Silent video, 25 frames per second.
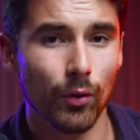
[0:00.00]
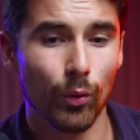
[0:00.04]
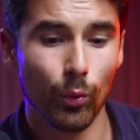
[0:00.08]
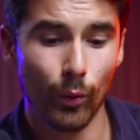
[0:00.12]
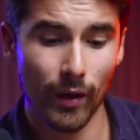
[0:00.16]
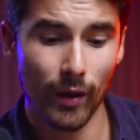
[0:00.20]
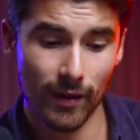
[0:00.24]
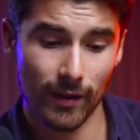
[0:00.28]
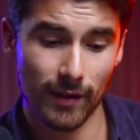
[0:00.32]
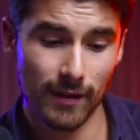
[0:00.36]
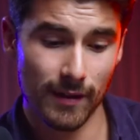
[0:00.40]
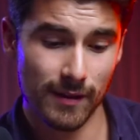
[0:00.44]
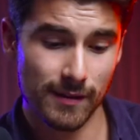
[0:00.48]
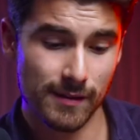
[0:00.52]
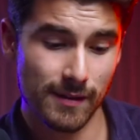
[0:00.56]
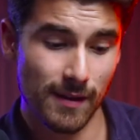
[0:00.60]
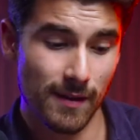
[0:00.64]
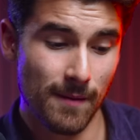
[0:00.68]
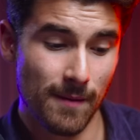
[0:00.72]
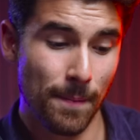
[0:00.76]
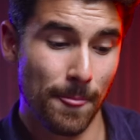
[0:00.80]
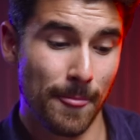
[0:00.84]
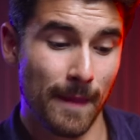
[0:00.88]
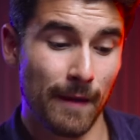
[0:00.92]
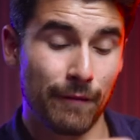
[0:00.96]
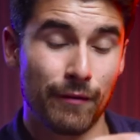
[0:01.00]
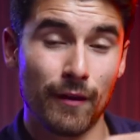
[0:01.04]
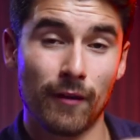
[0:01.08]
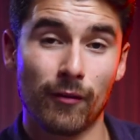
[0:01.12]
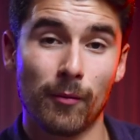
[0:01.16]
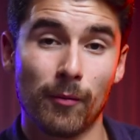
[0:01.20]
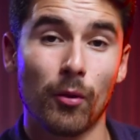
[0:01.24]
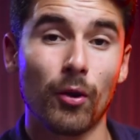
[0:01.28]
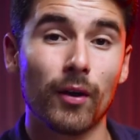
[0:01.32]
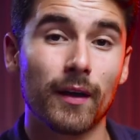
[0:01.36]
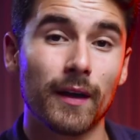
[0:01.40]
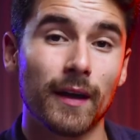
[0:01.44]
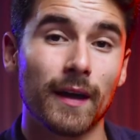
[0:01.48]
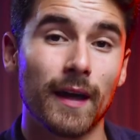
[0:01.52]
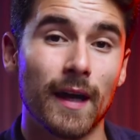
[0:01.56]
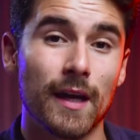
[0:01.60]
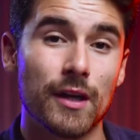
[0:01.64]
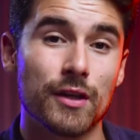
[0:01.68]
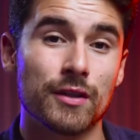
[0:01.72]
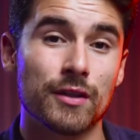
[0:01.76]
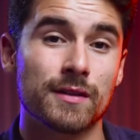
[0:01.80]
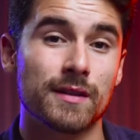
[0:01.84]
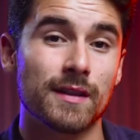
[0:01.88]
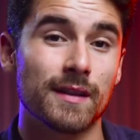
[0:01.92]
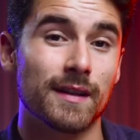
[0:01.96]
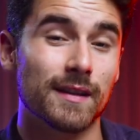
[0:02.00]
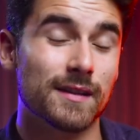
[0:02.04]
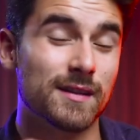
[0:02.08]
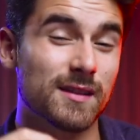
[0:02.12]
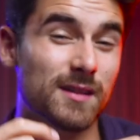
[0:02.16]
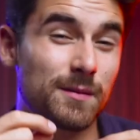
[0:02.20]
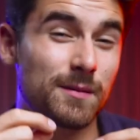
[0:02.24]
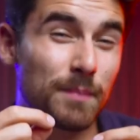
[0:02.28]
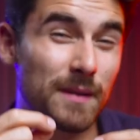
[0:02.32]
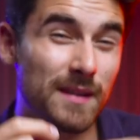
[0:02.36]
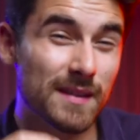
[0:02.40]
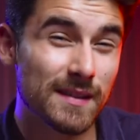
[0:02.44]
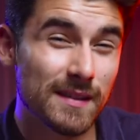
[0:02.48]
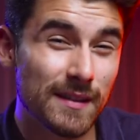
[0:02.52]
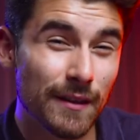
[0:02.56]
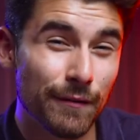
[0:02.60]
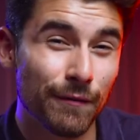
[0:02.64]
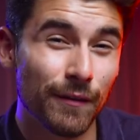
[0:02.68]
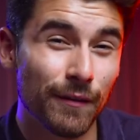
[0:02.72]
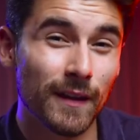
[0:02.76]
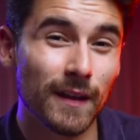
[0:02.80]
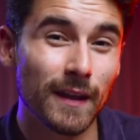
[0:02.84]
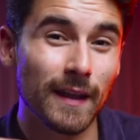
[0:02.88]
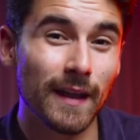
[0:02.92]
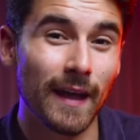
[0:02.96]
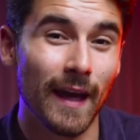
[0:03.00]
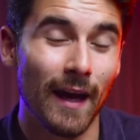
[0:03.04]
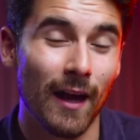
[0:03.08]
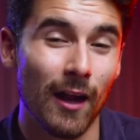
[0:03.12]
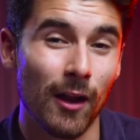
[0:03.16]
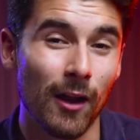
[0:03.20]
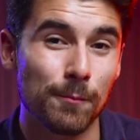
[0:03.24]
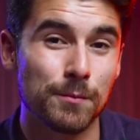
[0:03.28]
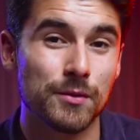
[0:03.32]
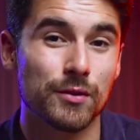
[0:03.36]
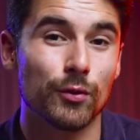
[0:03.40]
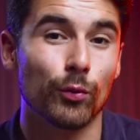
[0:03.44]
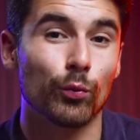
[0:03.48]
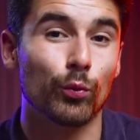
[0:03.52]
Whereas if you have a marketing agency that specifically helps